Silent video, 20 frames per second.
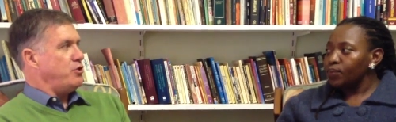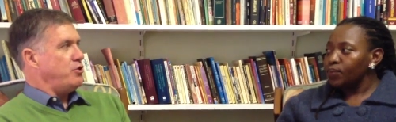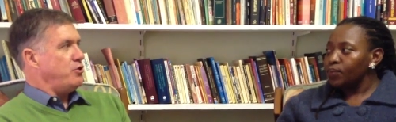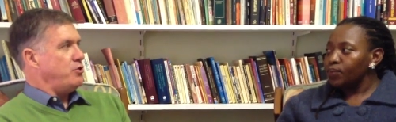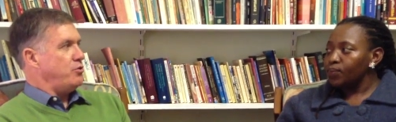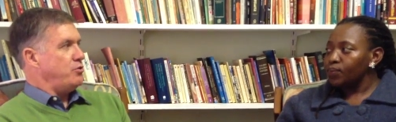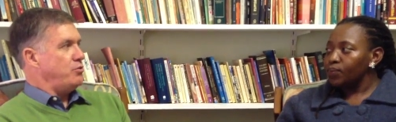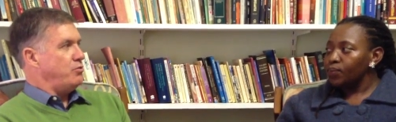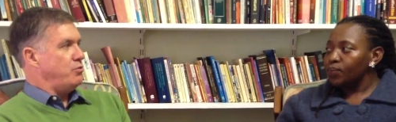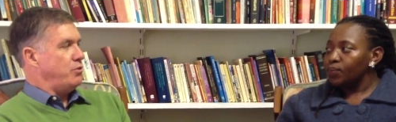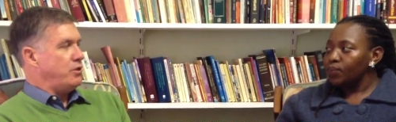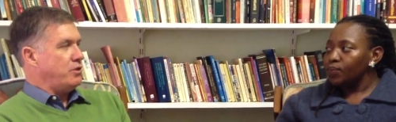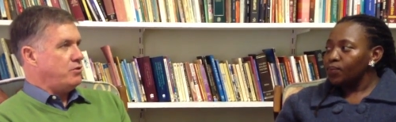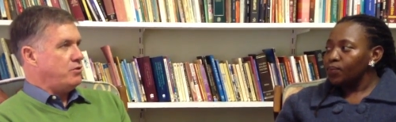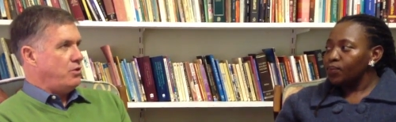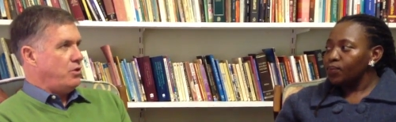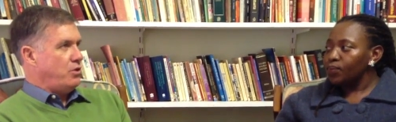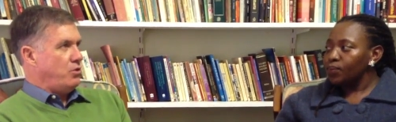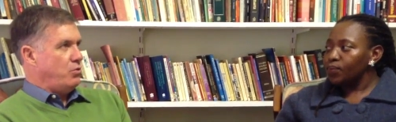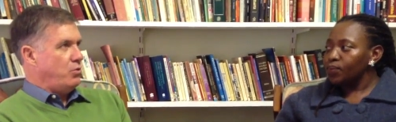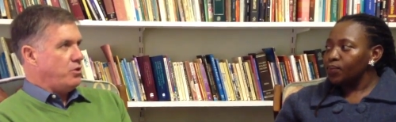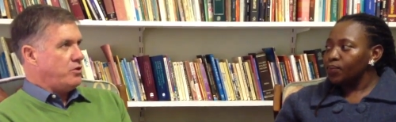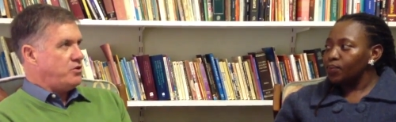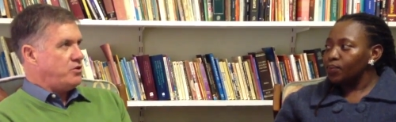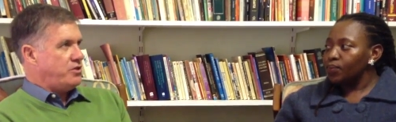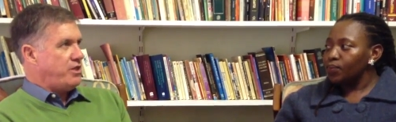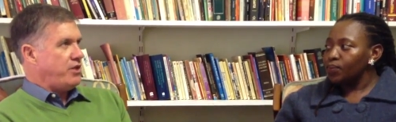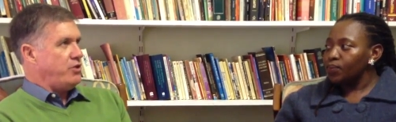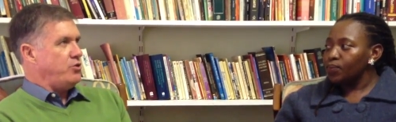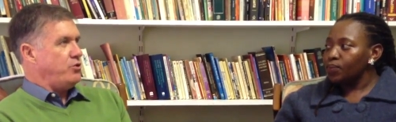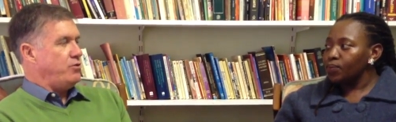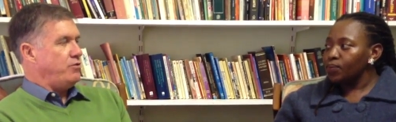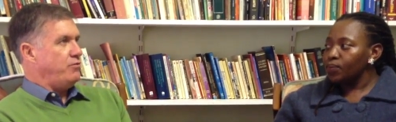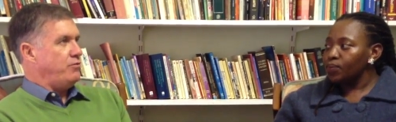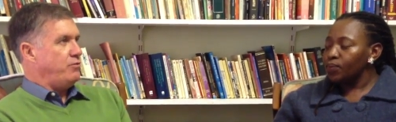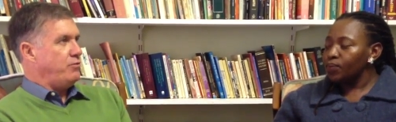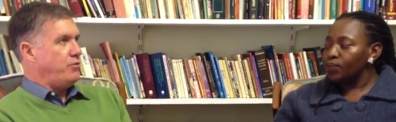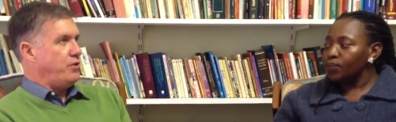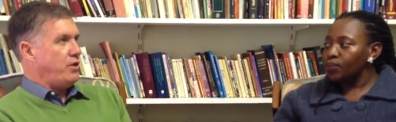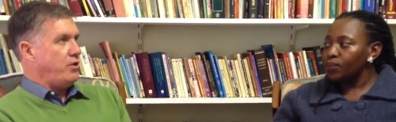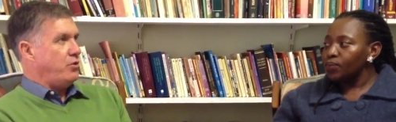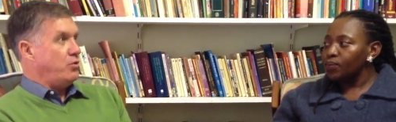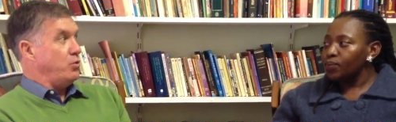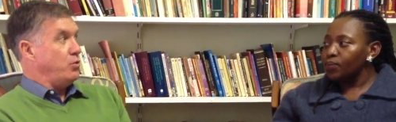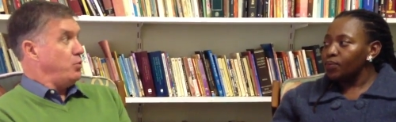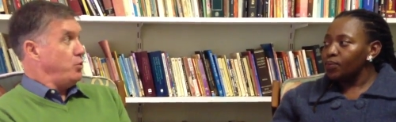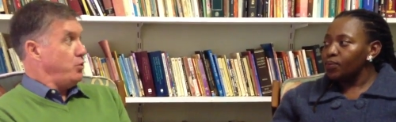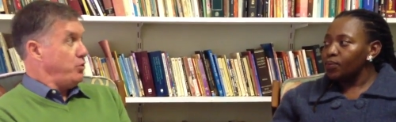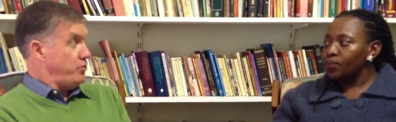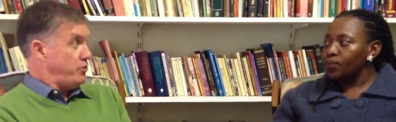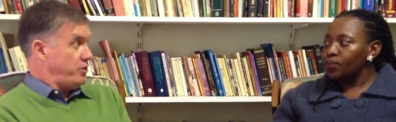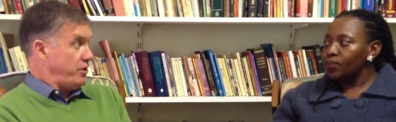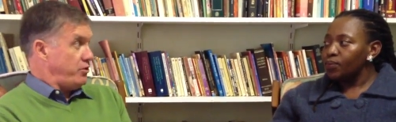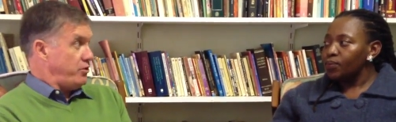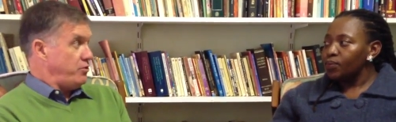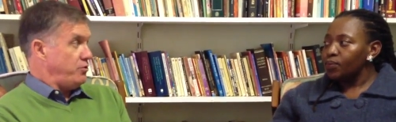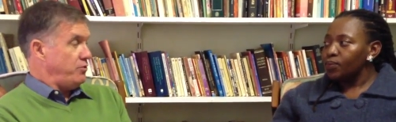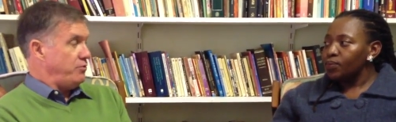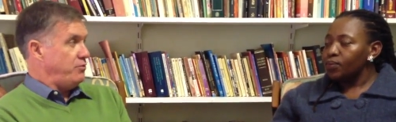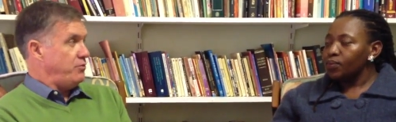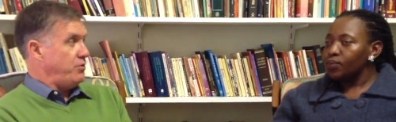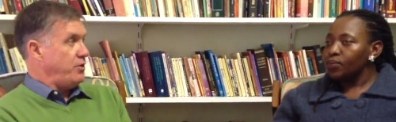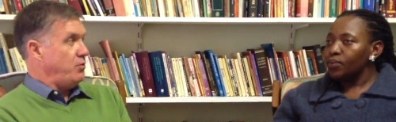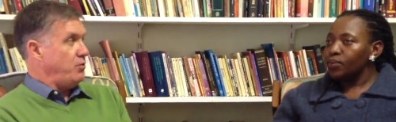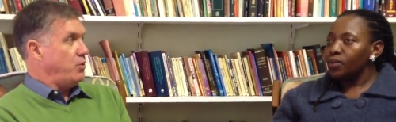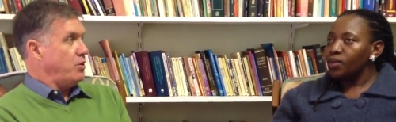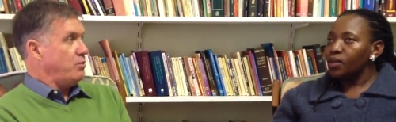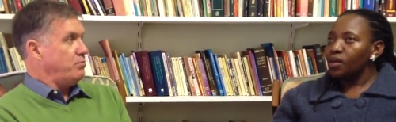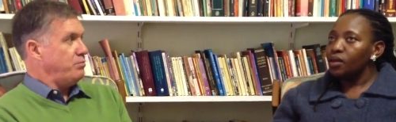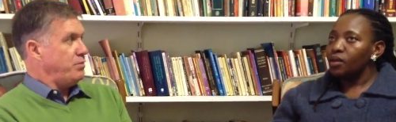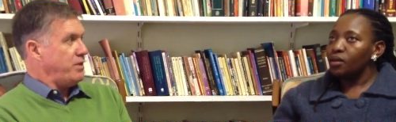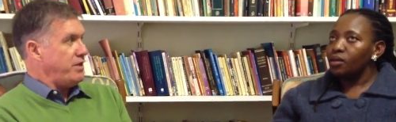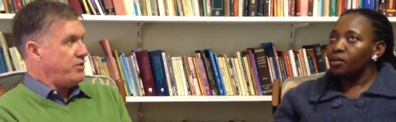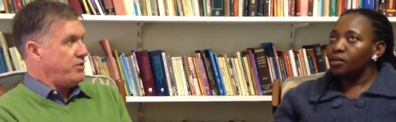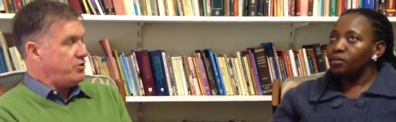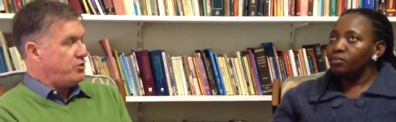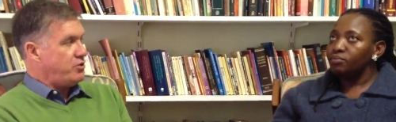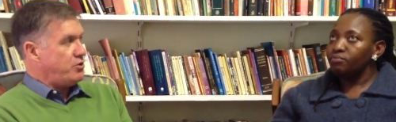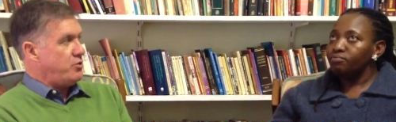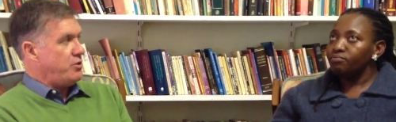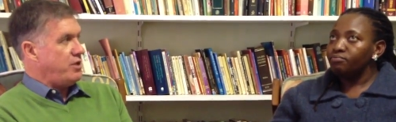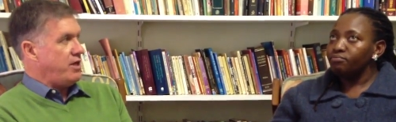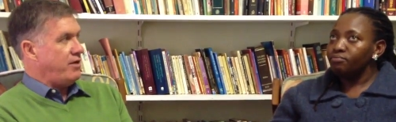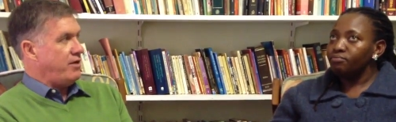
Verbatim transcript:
Speaker 1: What, what set you free or who set you free? What peace do you have